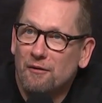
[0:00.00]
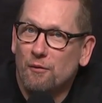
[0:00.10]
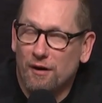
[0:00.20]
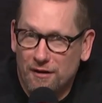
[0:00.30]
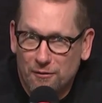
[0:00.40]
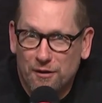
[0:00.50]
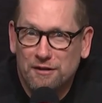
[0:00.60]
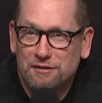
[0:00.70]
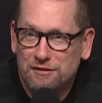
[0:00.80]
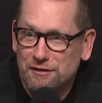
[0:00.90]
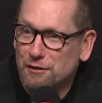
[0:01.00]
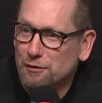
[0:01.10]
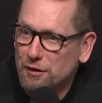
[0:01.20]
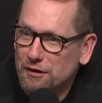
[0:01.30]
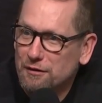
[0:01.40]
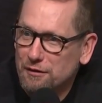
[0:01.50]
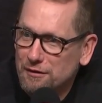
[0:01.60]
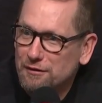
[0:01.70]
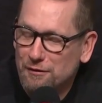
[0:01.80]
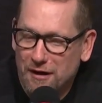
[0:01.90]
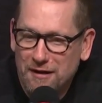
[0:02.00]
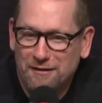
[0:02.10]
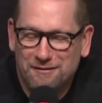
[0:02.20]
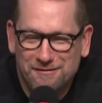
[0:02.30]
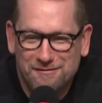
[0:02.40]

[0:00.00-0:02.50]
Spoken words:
Well, it was a little weird, right?